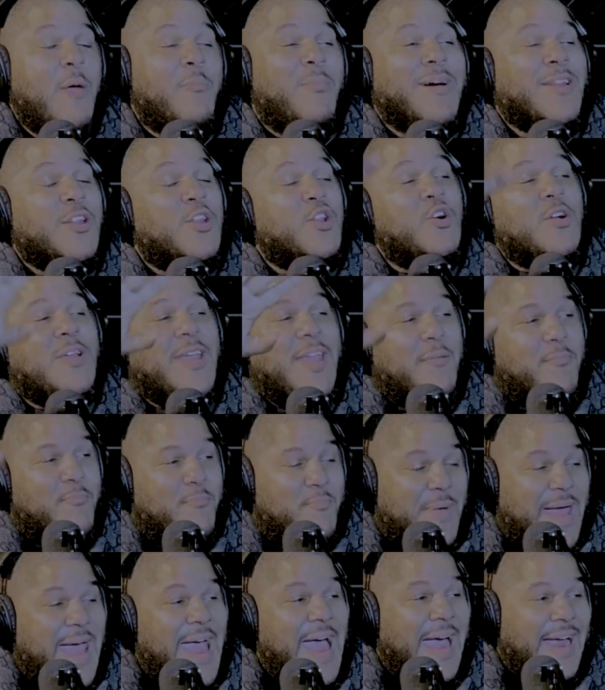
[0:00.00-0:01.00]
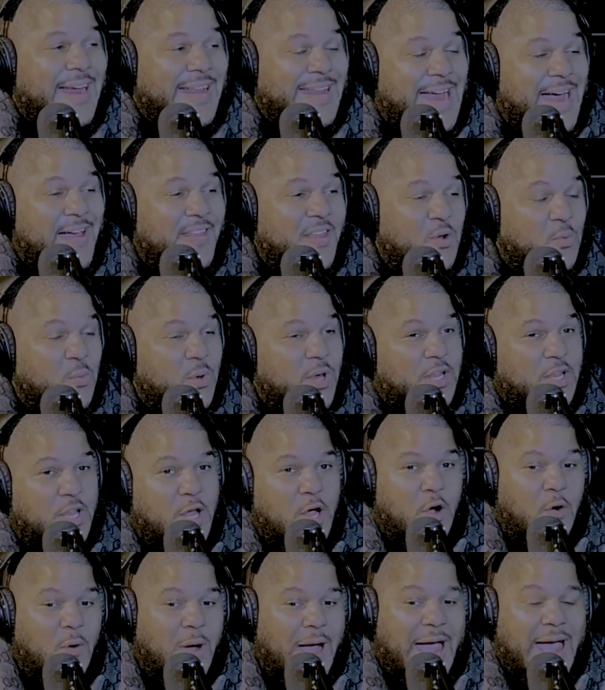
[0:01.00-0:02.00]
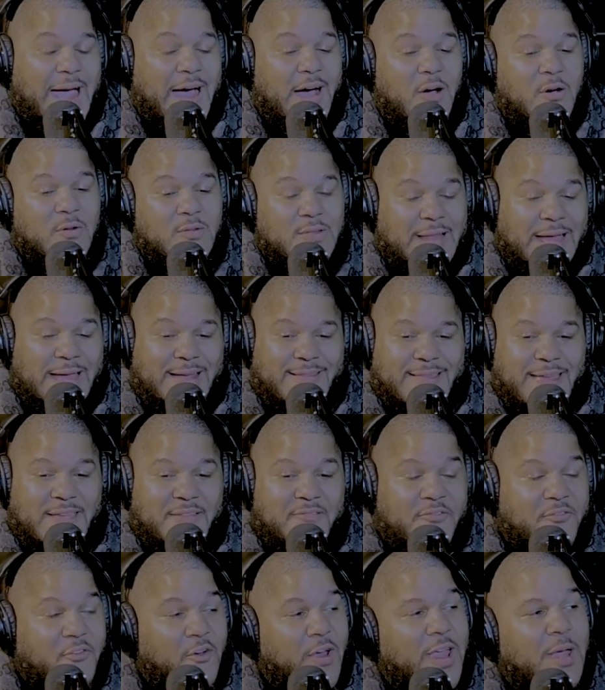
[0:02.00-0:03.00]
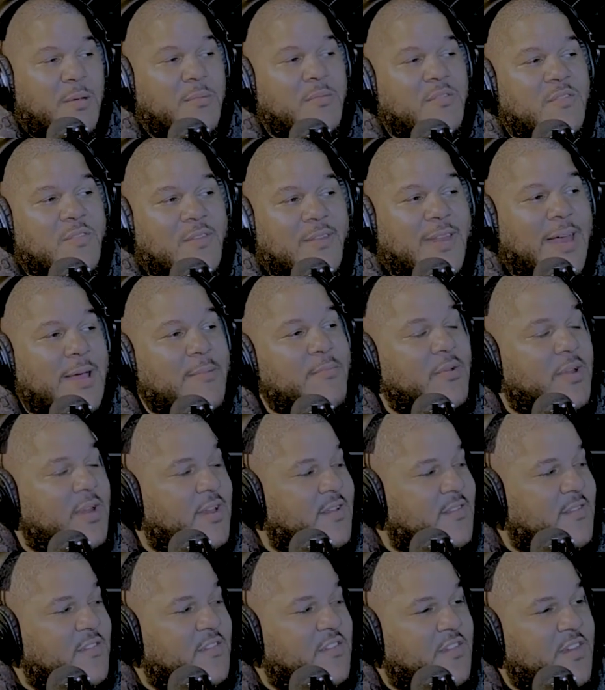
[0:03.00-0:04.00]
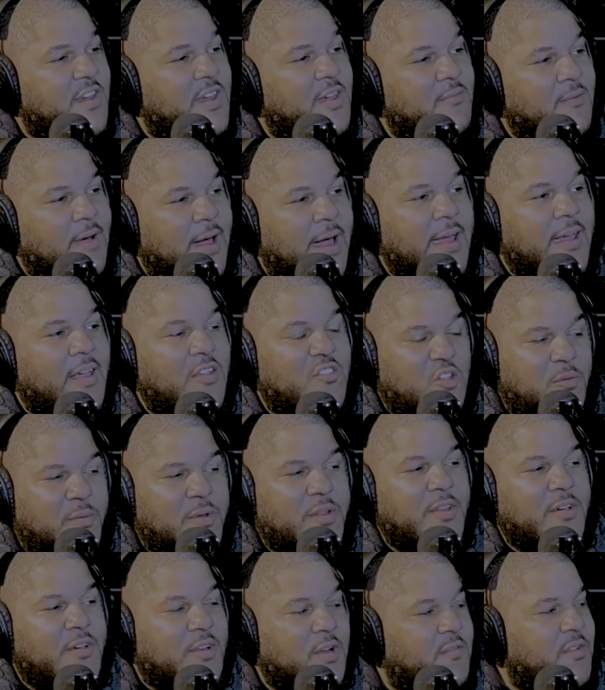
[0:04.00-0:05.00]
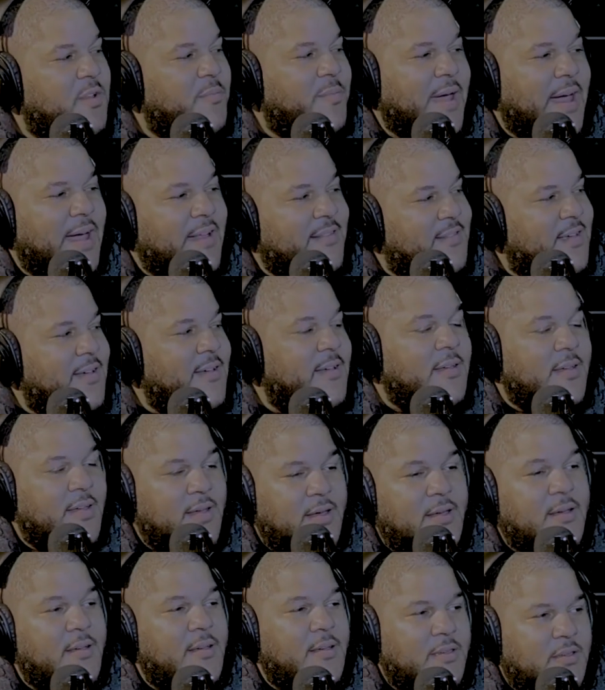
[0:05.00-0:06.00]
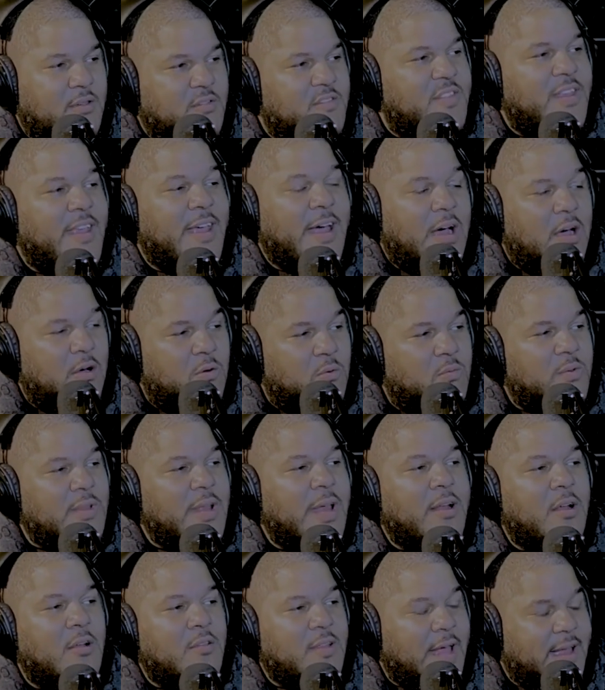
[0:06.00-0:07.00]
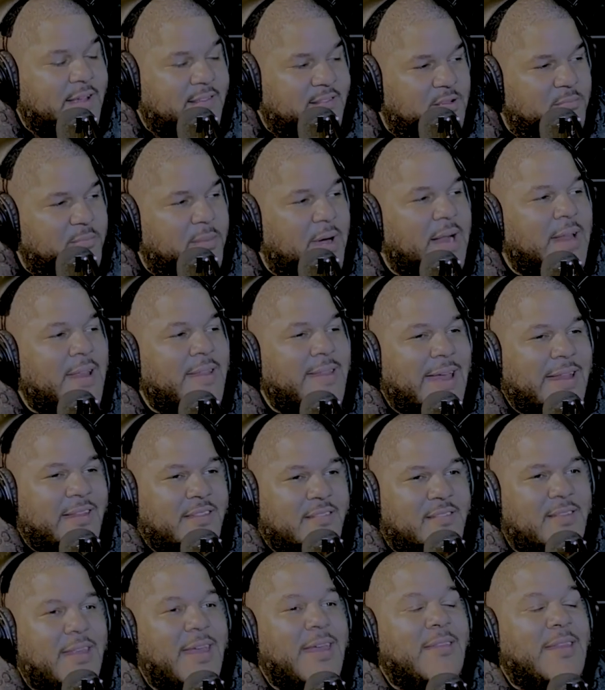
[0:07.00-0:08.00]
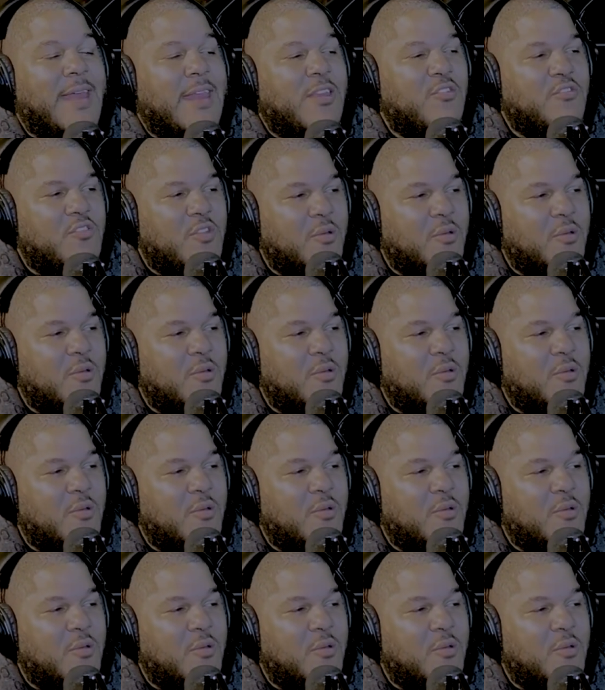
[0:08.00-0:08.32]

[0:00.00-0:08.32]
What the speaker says: But looking back, now that we know how like they frame celebrities and shit, right? Because you've been looking over the past, like you see how when they don't like somebody, they just like they use the